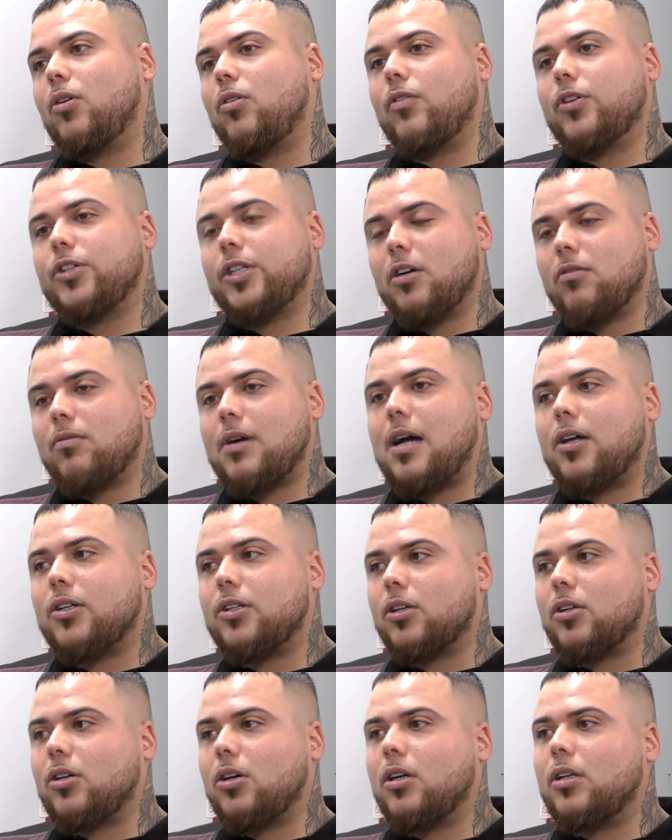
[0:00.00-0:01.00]
obviously a row
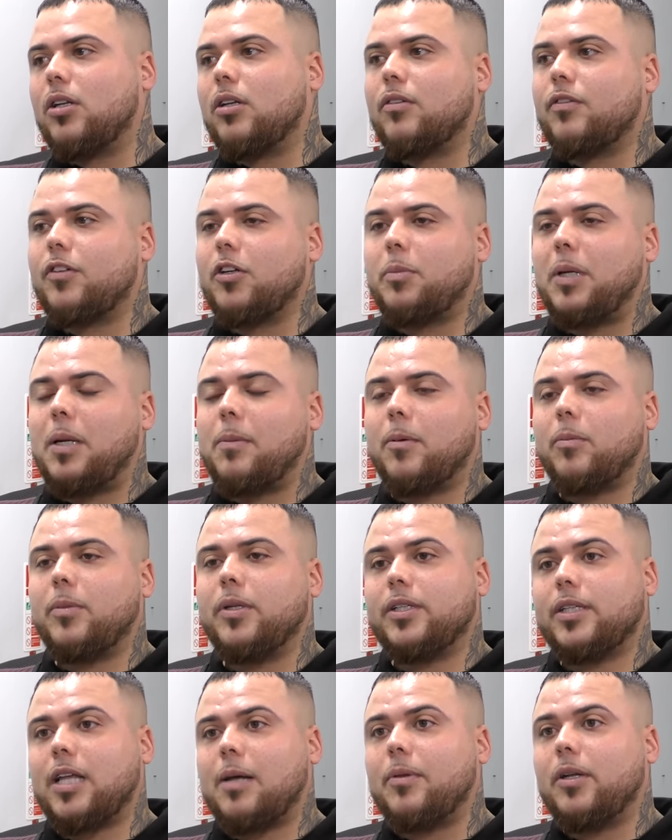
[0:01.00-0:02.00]
has occurred and a few people have
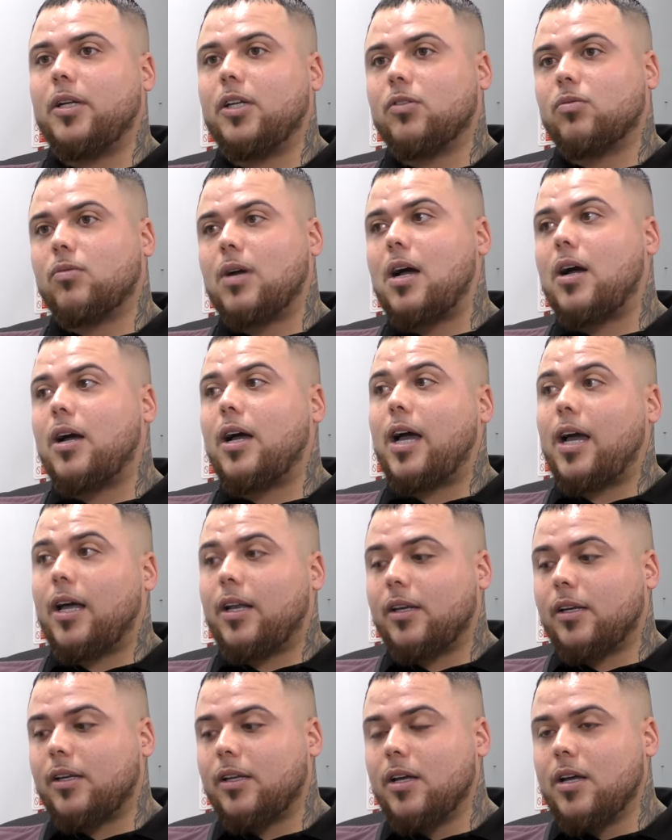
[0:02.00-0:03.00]
been stabbed at this row
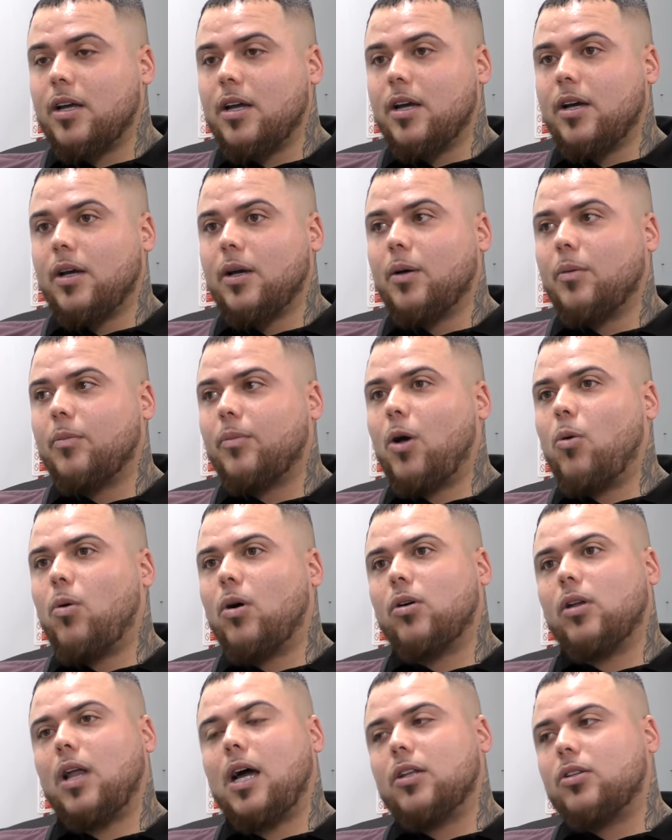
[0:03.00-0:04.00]
and no
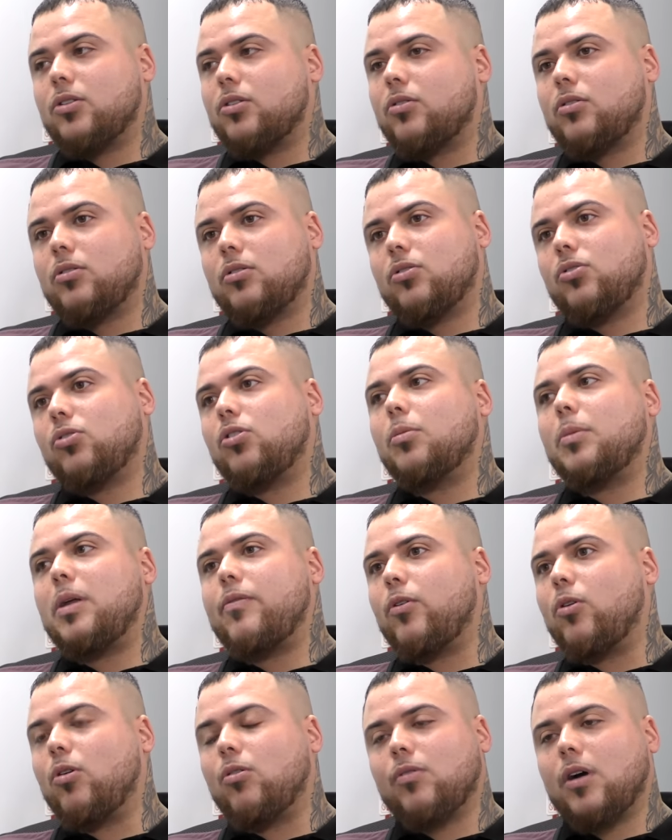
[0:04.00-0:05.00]
one like Tottenham
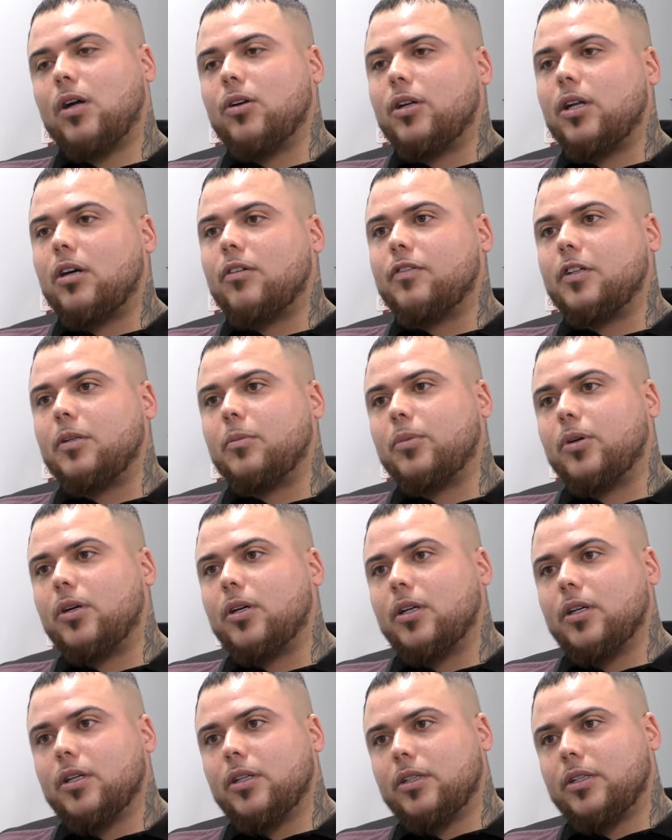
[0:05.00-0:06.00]
never got run on I think
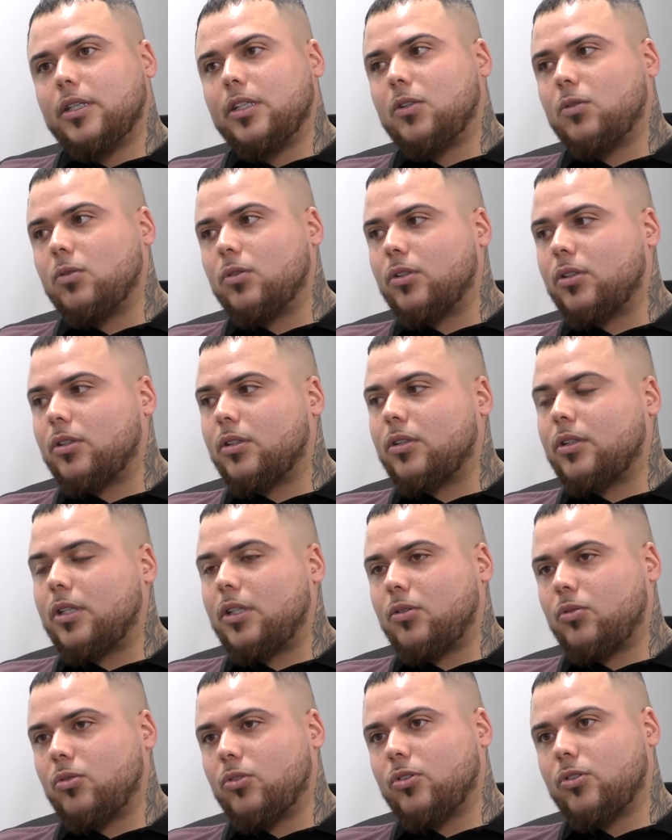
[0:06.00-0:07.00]
but this was
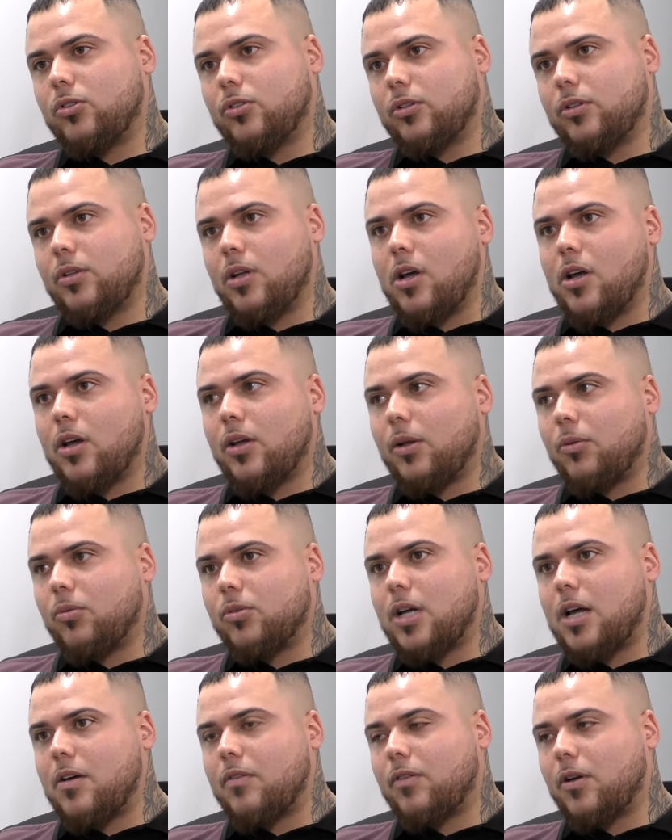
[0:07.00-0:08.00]
this was uh, it
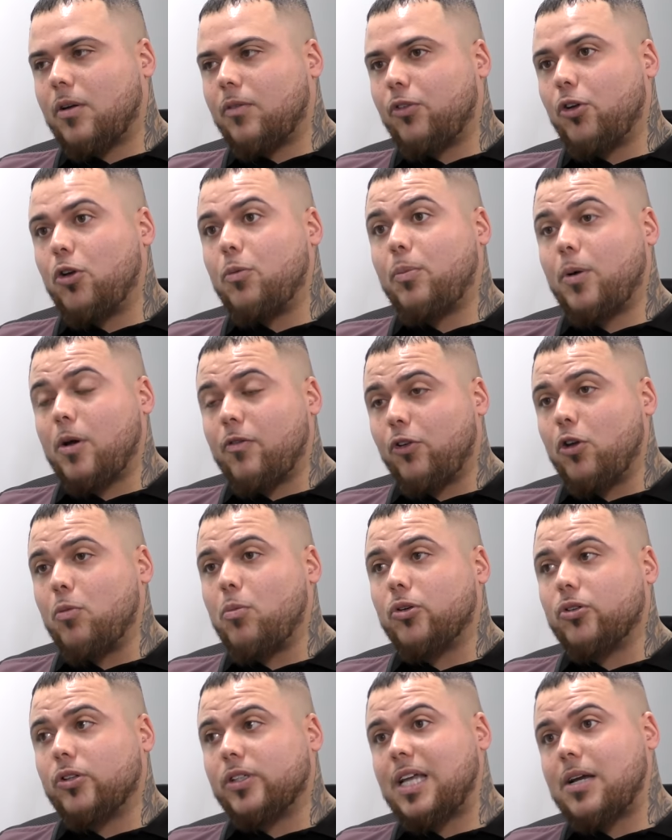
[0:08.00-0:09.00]
was like a few a
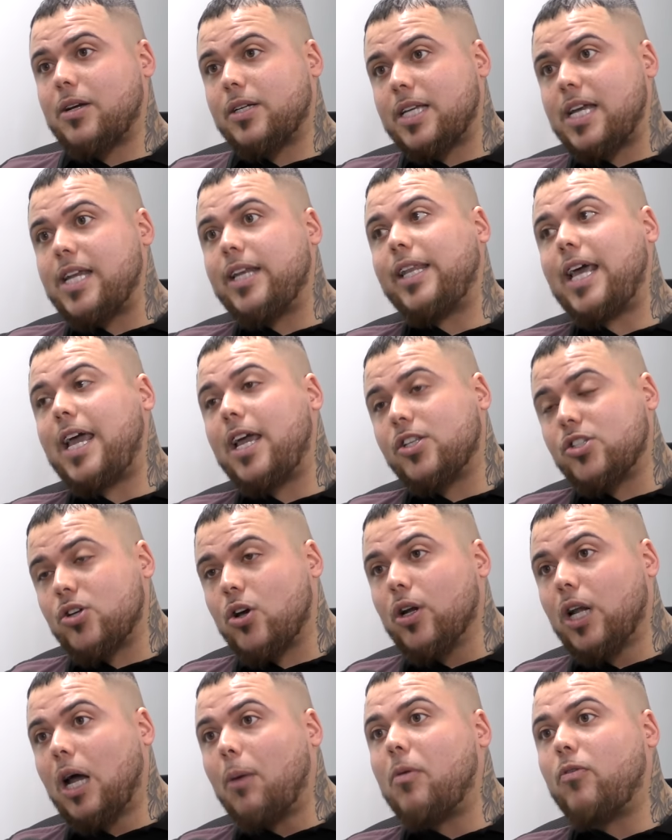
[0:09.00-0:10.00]
few boys got stabbed because they, they had
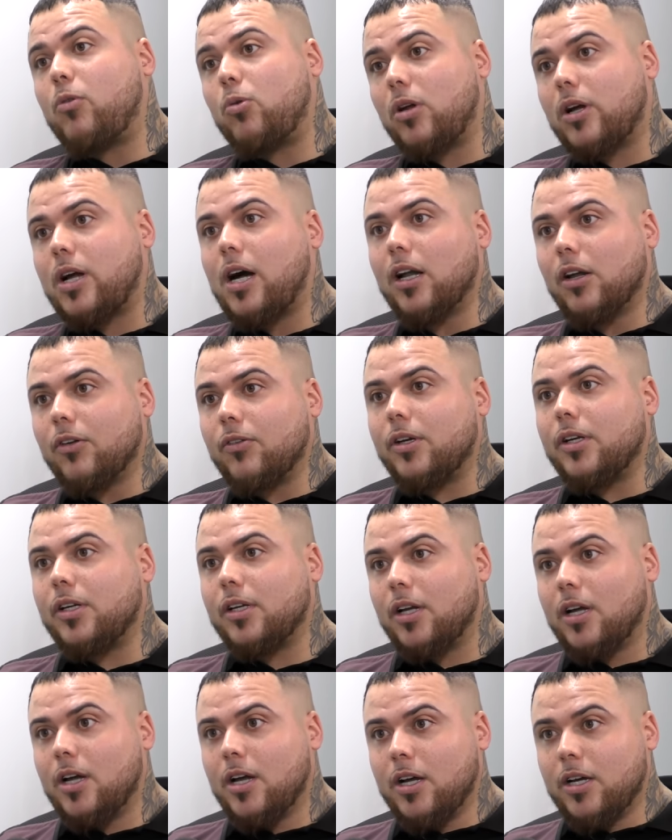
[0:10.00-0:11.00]
turned up with all the cutlery
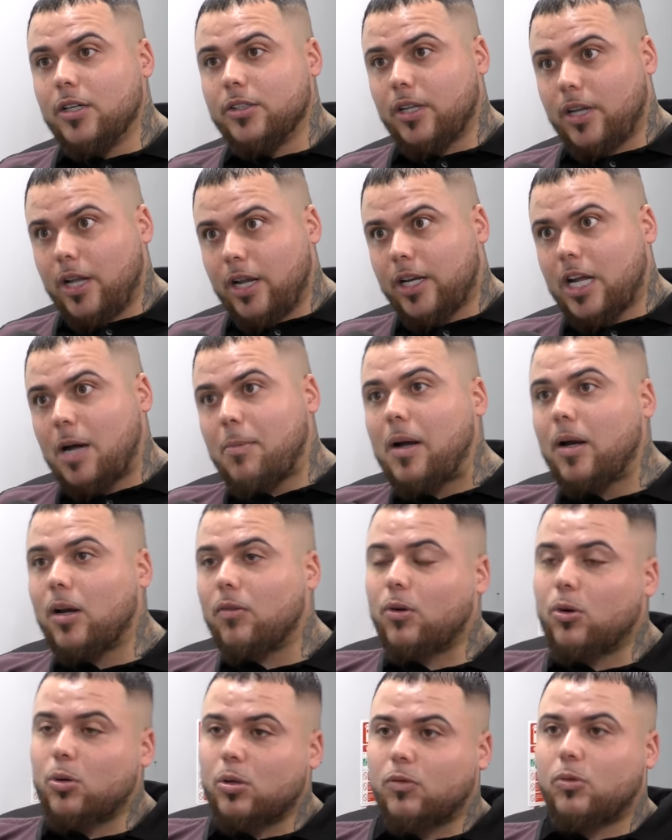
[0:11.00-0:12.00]
so they'd come up
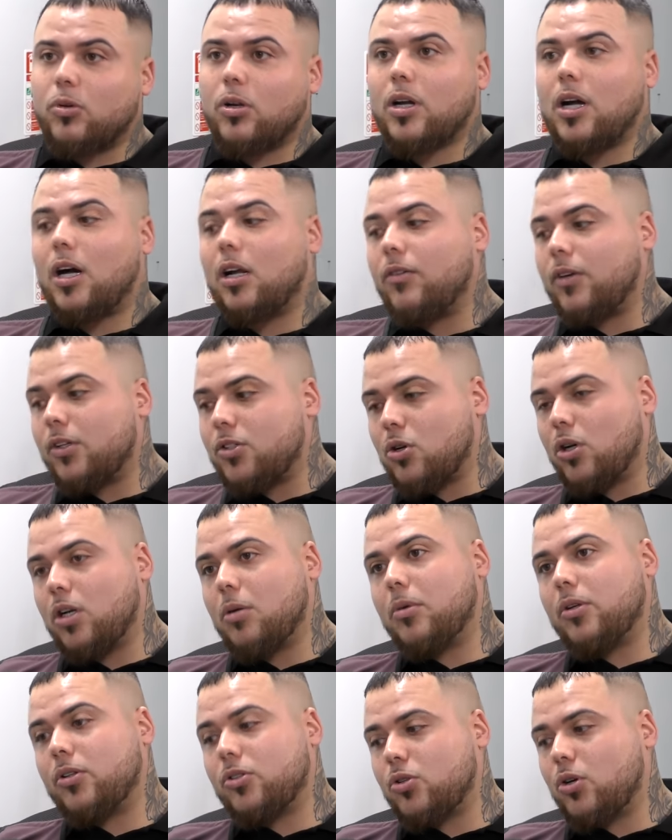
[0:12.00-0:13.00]
the road with all the cutlery
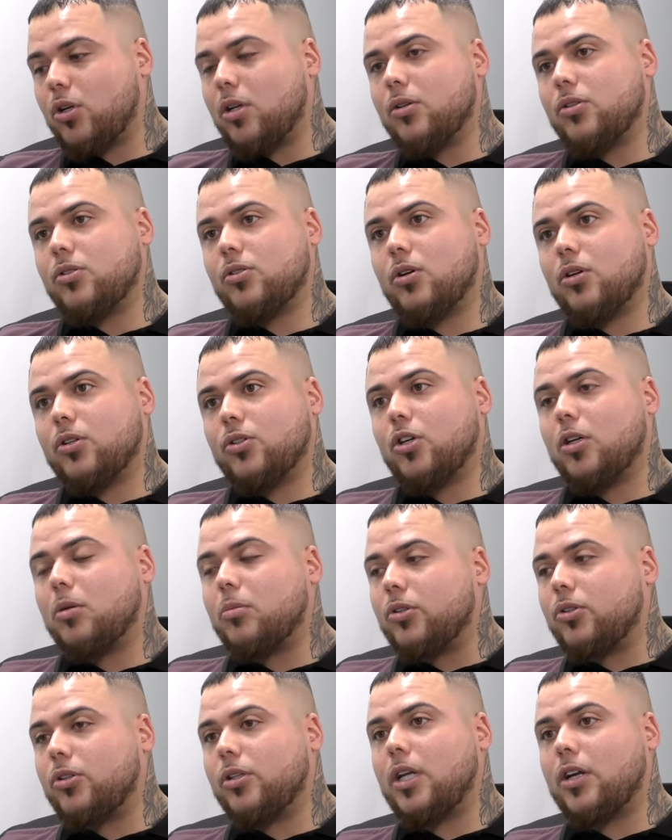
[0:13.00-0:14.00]
Tottenham had,
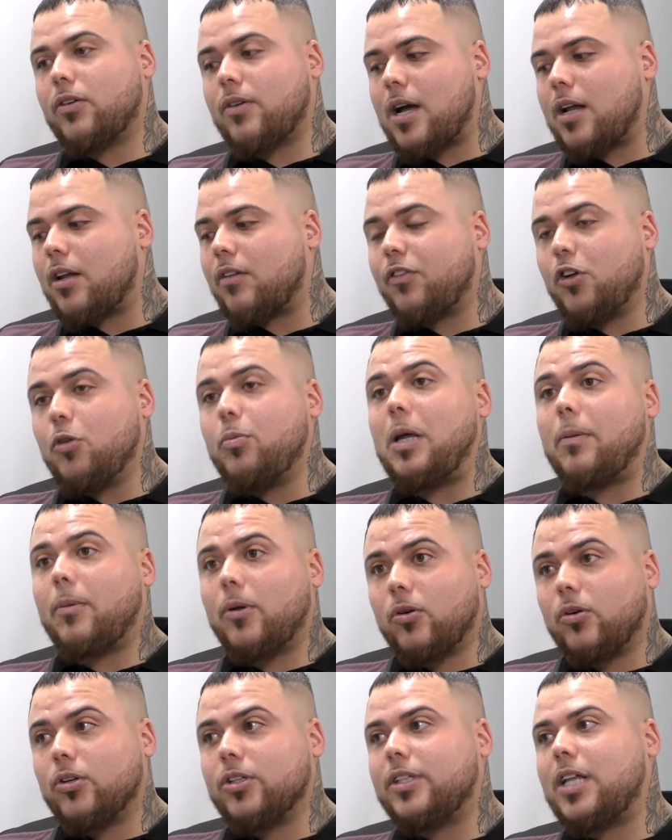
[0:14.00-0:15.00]
Tottenham stood their ground a few
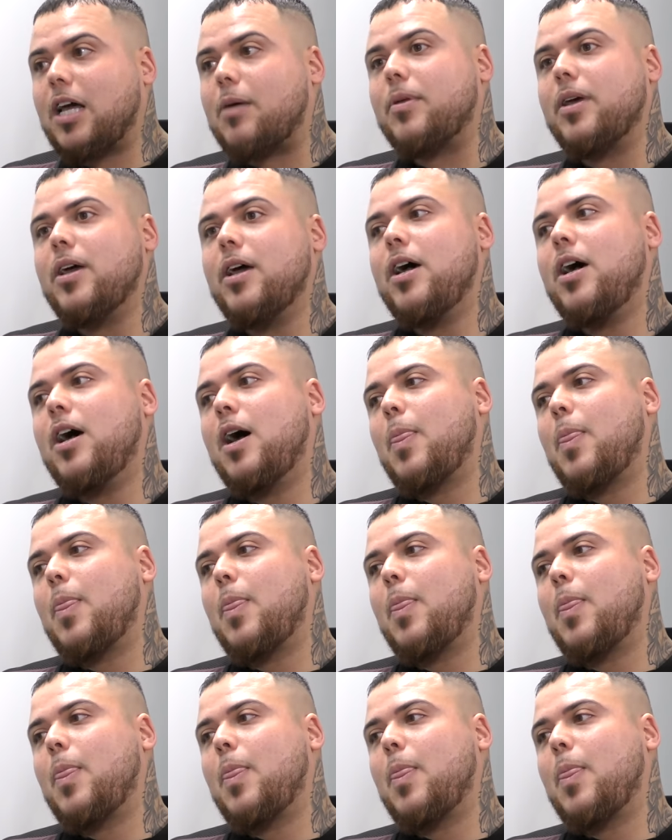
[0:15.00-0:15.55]
people had got stabbed